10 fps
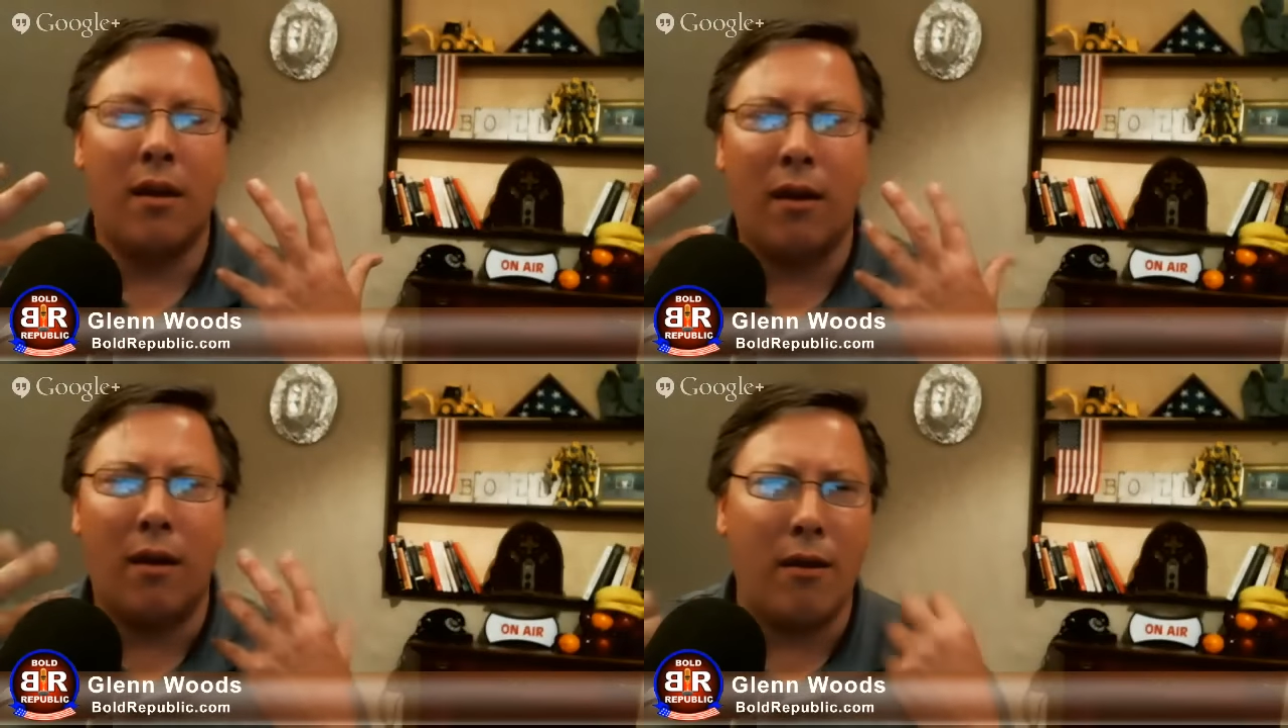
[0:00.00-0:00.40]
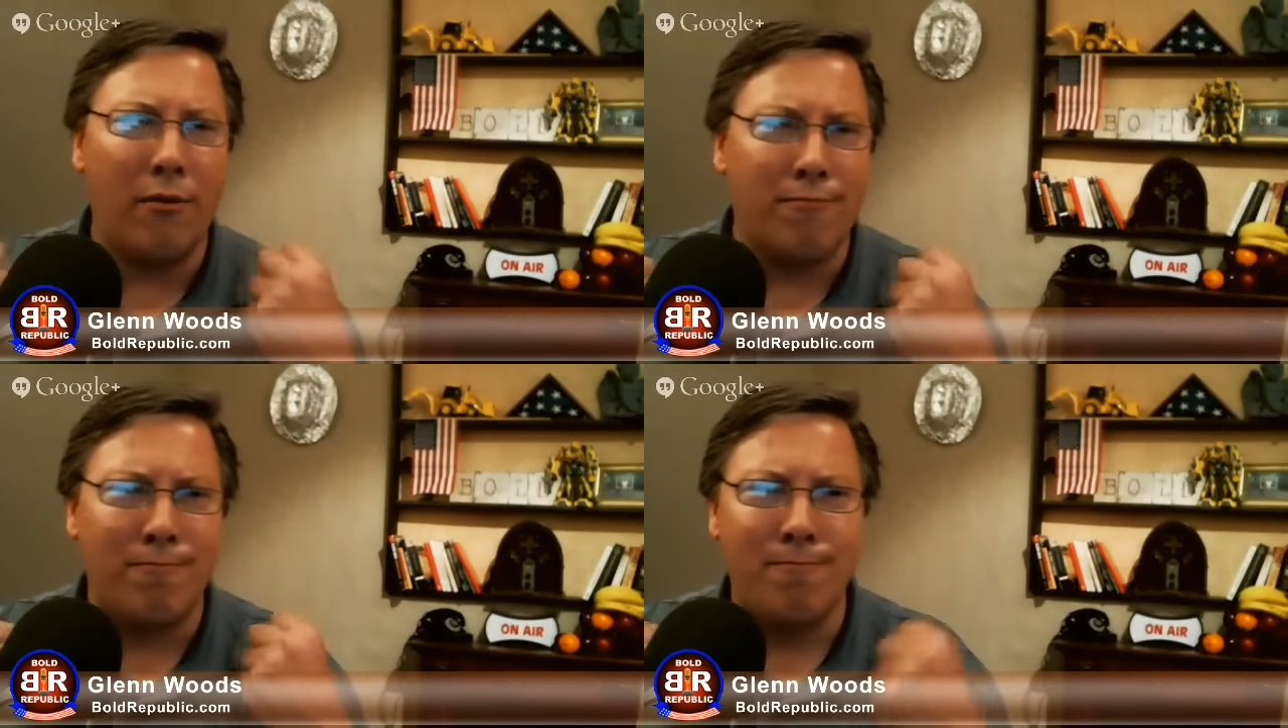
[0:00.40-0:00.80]

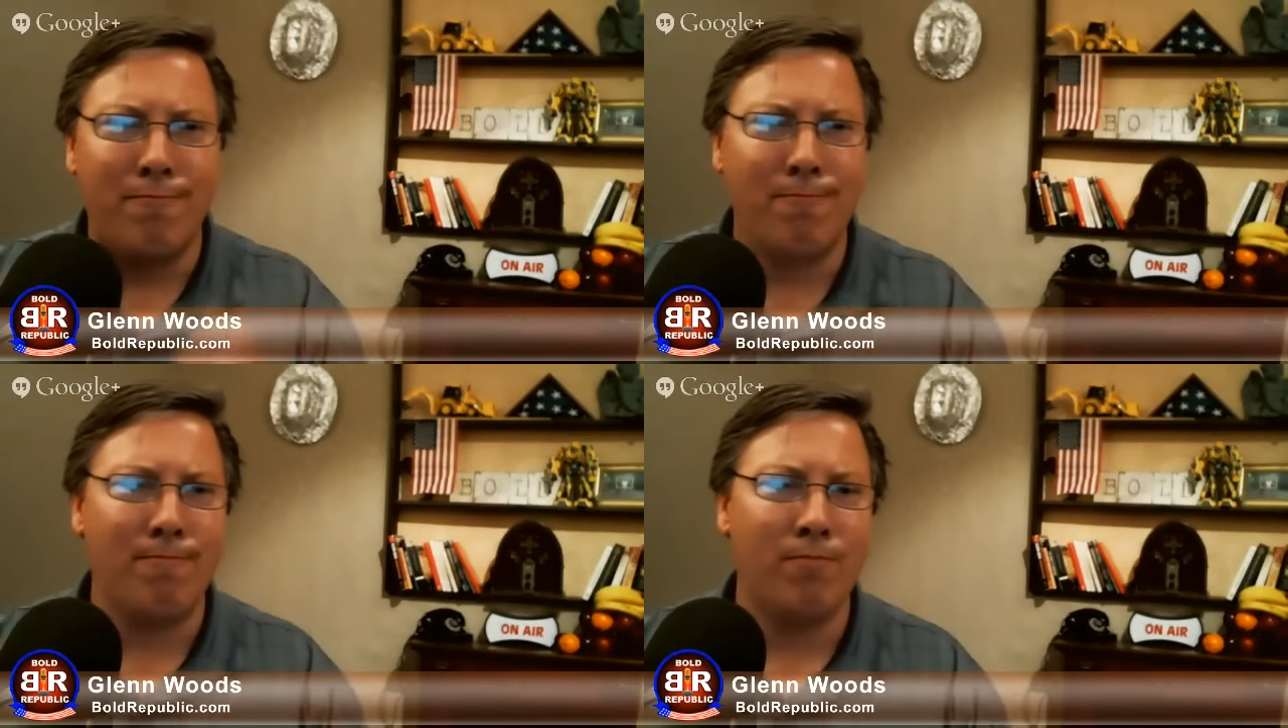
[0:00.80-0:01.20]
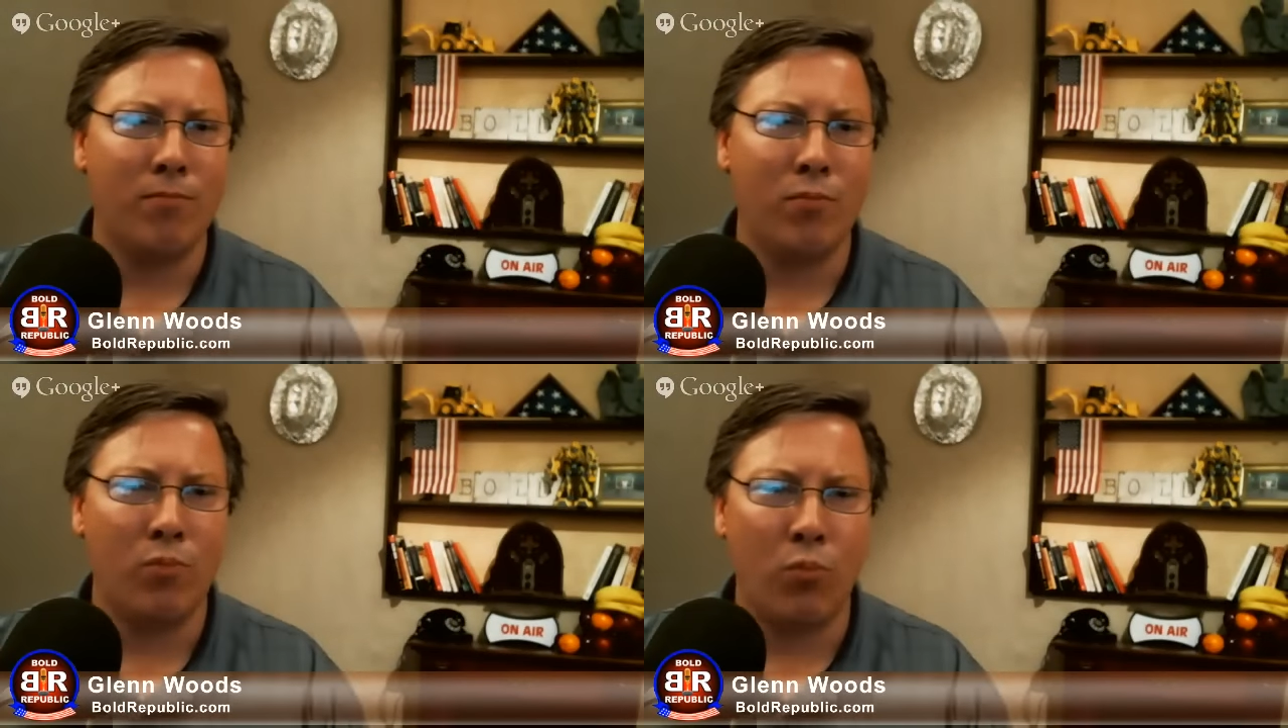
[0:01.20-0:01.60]
their
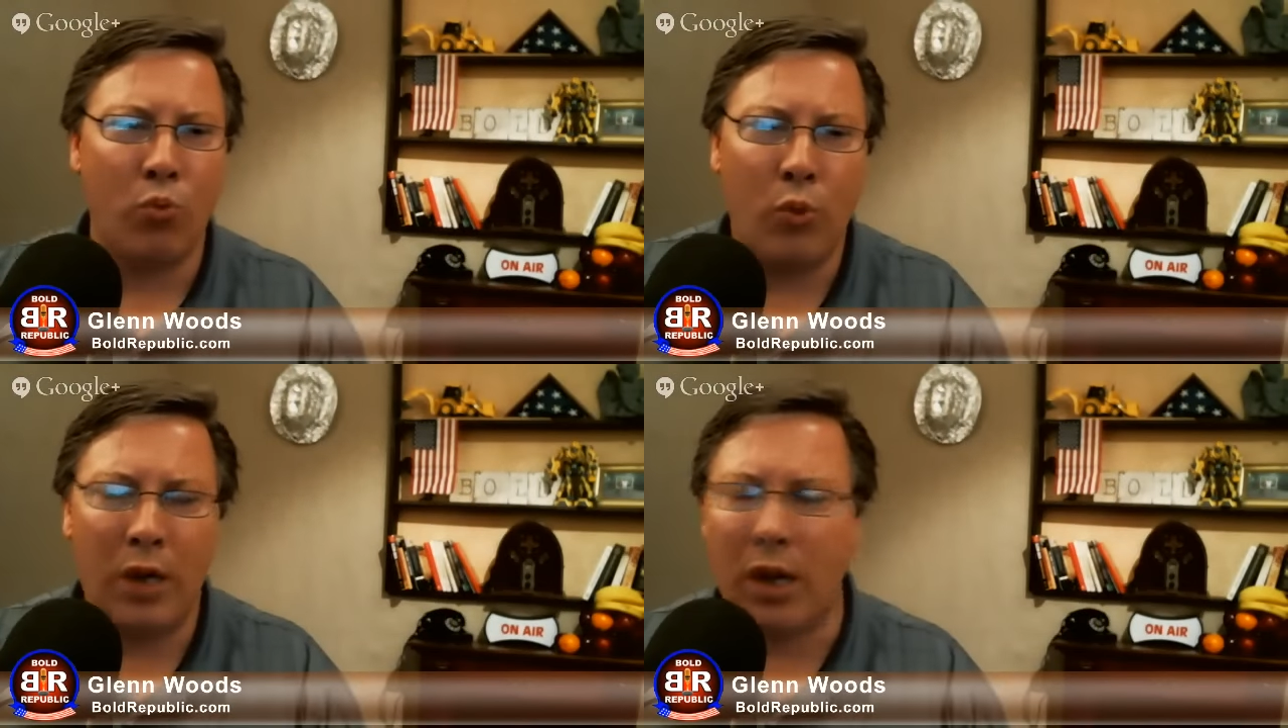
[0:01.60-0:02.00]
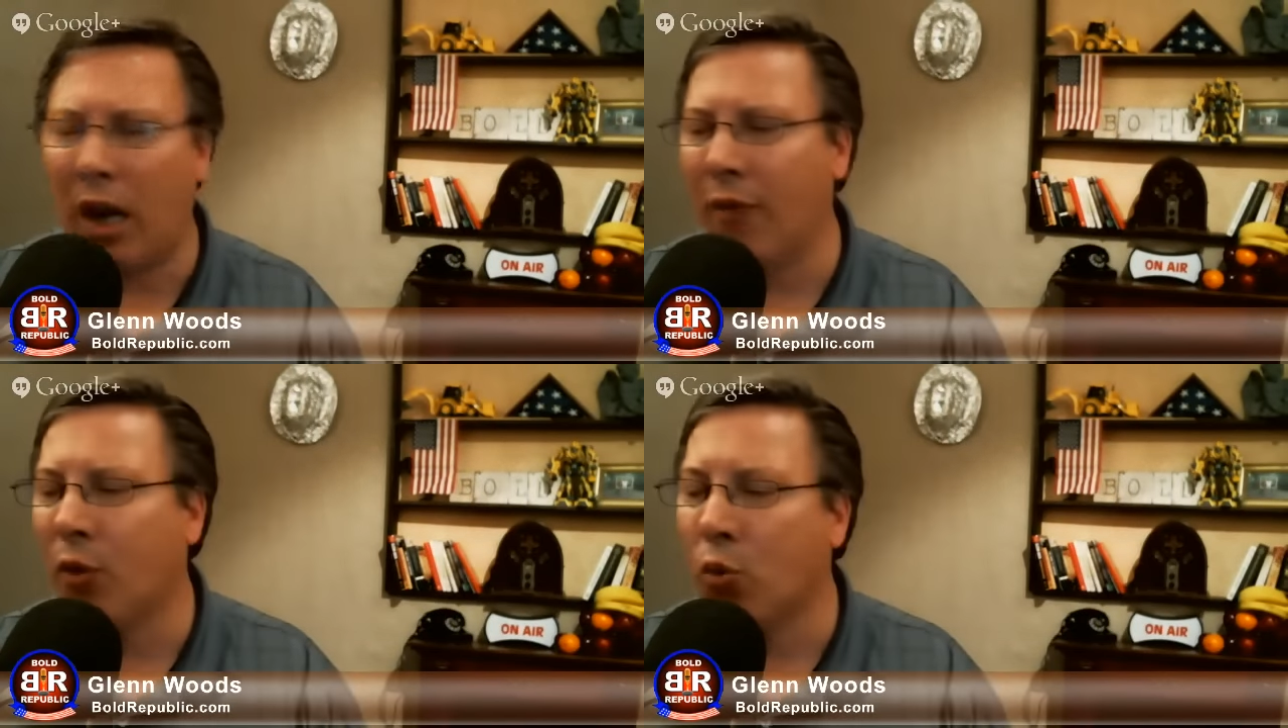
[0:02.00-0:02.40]

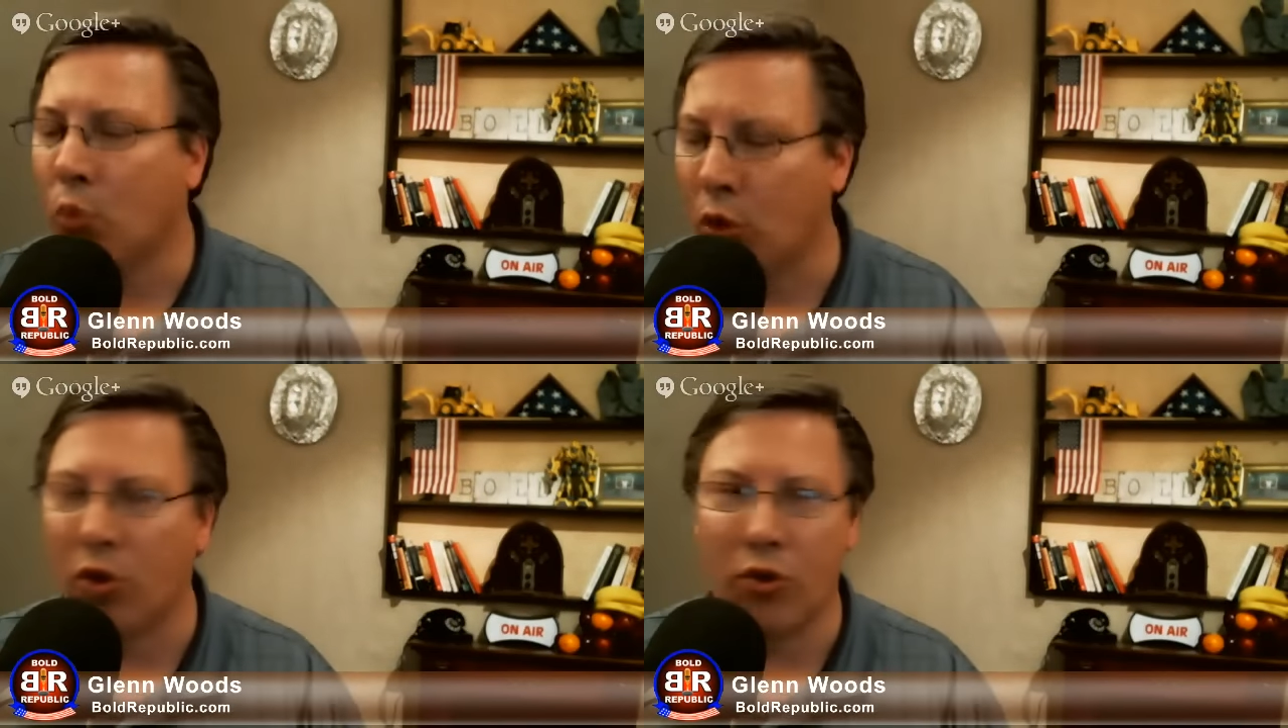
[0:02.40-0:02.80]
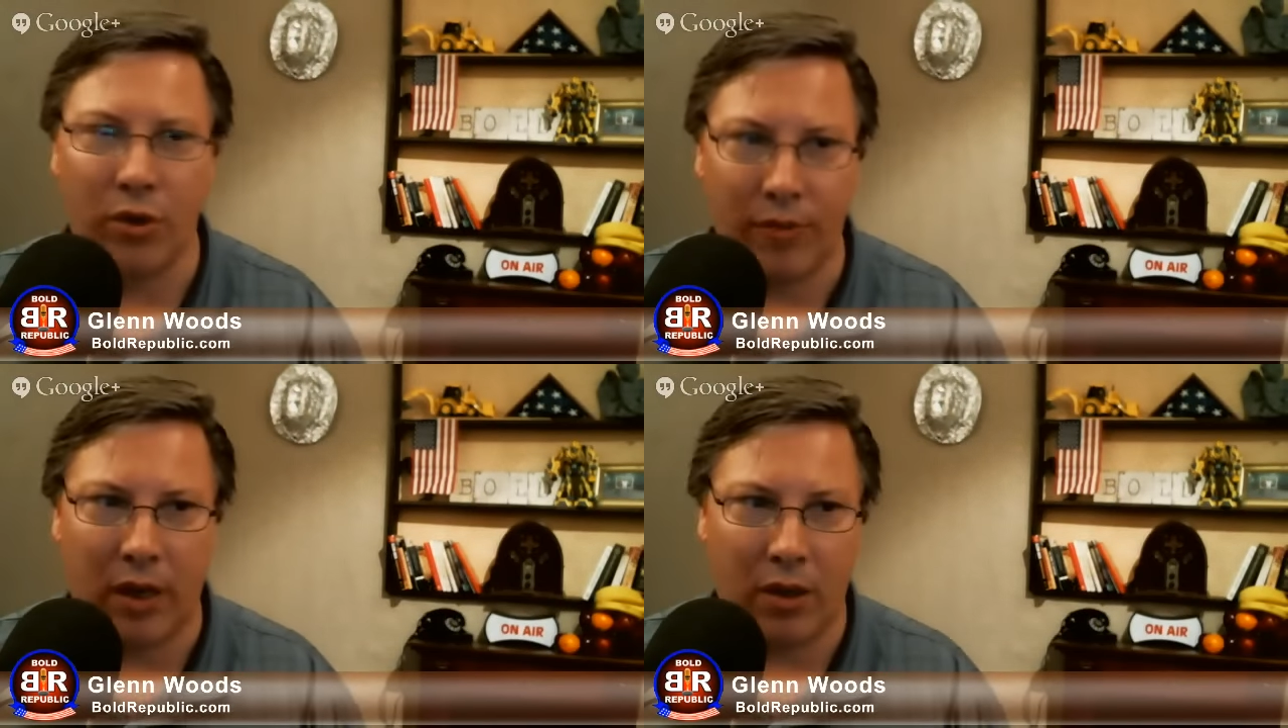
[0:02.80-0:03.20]

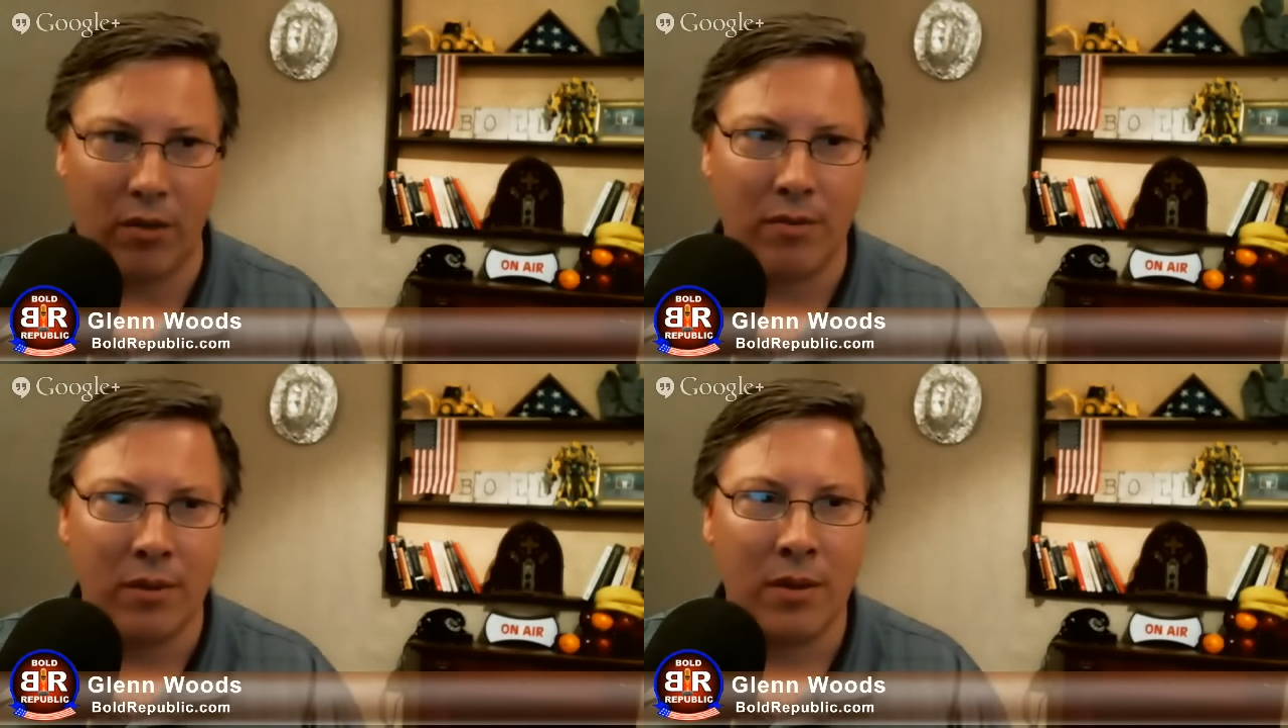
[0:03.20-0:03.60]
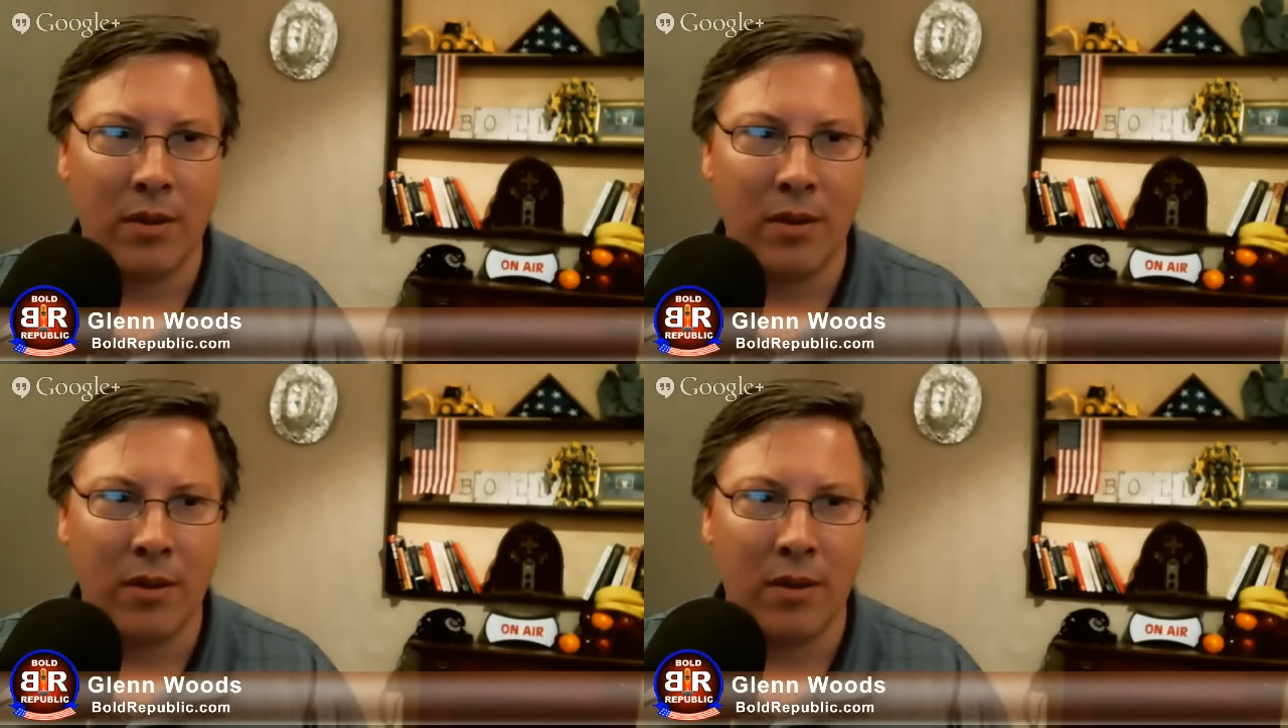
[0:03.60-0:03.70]
word of honor.